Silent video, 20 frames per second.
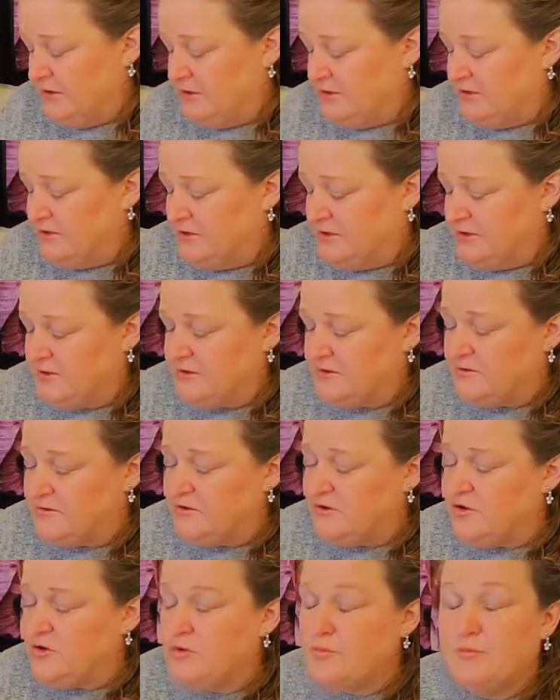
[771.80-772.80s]
So this
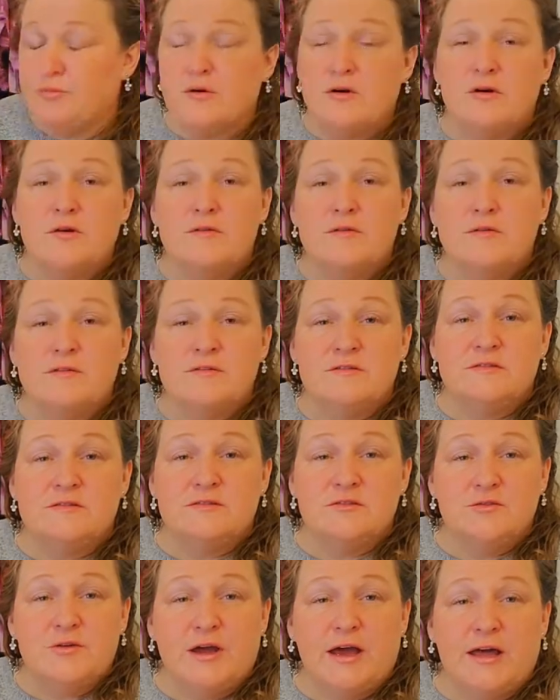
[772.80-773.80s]
new birth, this
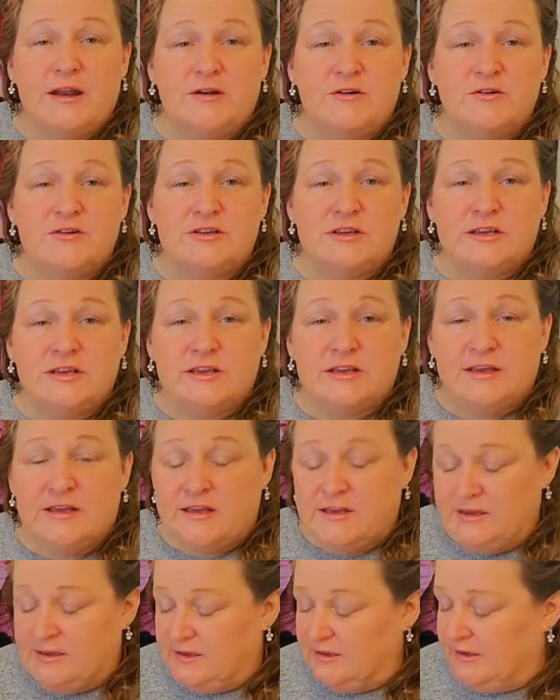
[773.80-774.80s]
new energy
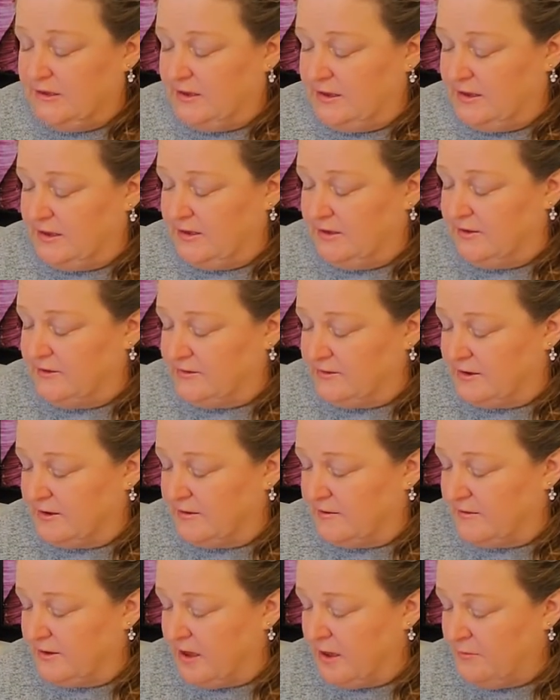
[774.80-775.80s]
is
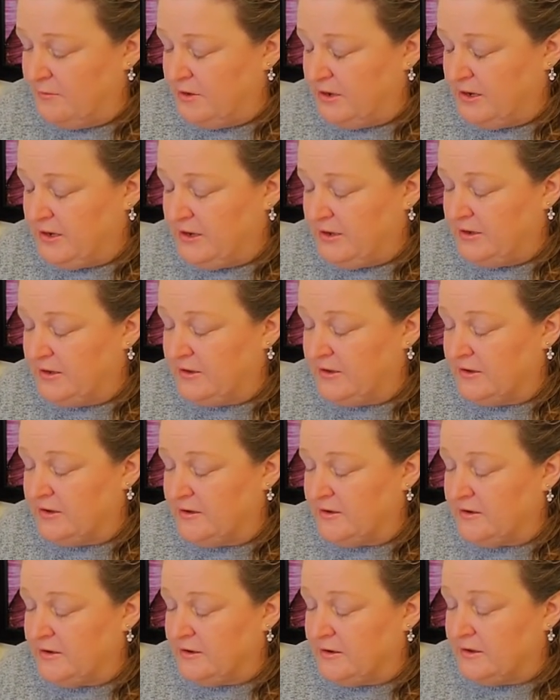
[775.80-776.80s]
coming
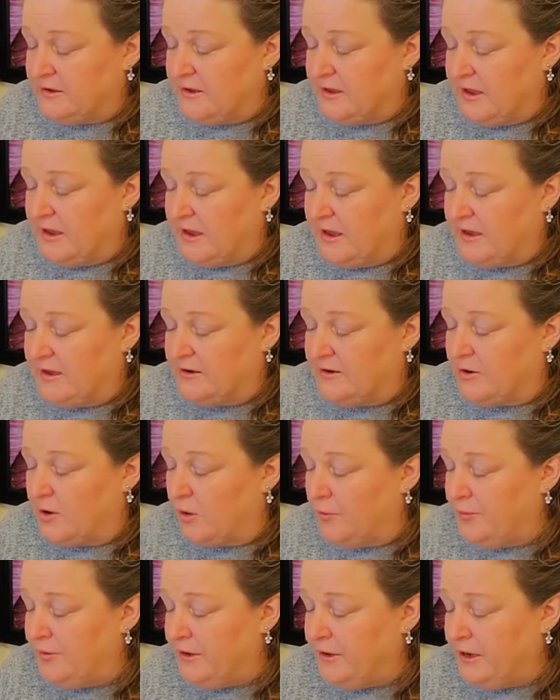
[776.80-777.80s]
in and
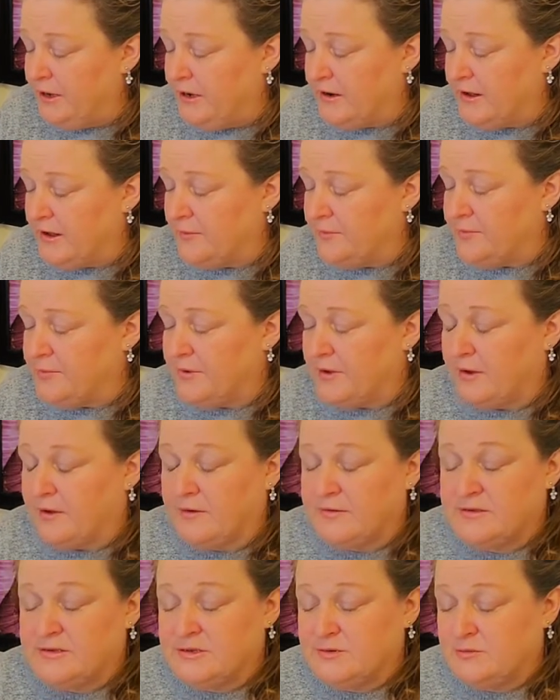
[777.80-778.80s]
opening up
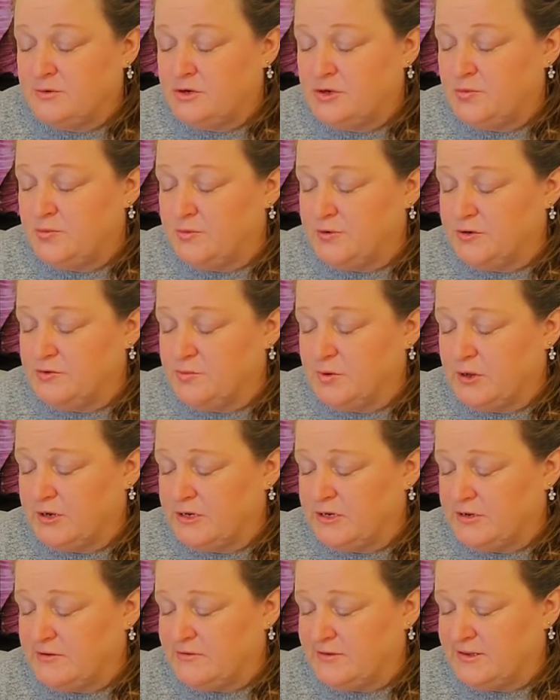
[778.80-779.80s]
some new
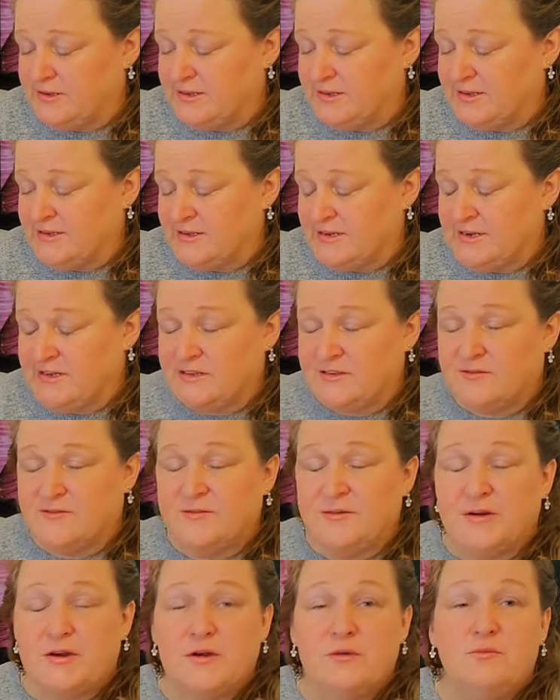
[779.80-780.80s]
perspectives. As I said, it's a
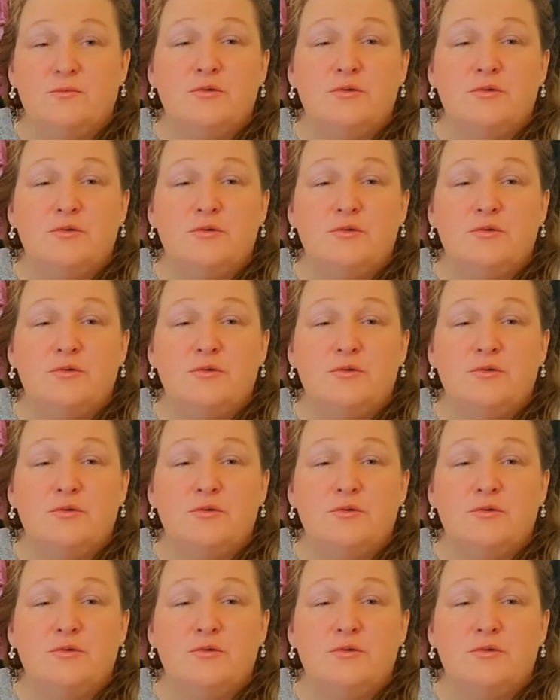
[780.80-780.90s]
very